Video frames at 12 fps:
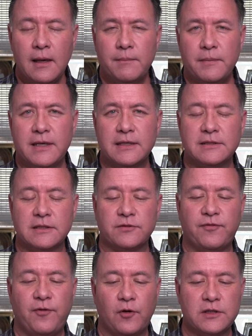because it's
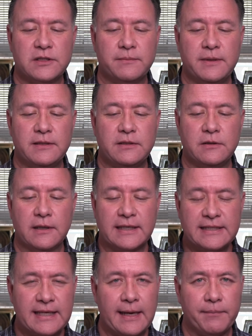forcing me to
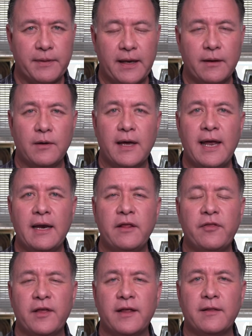accept that
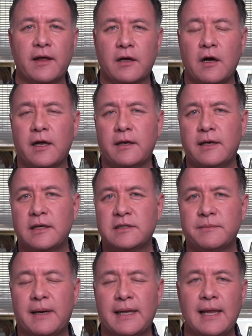anything that God does in
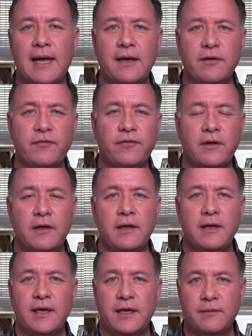my life,
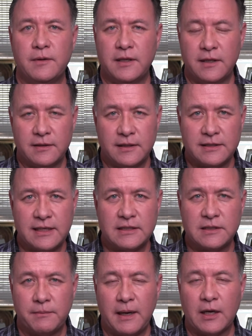in in the sense
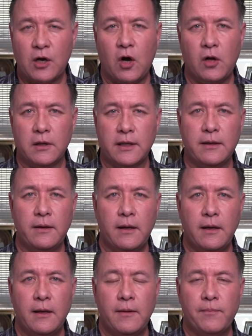of my calling,
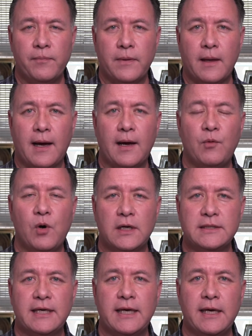I
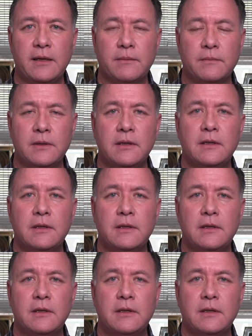want Him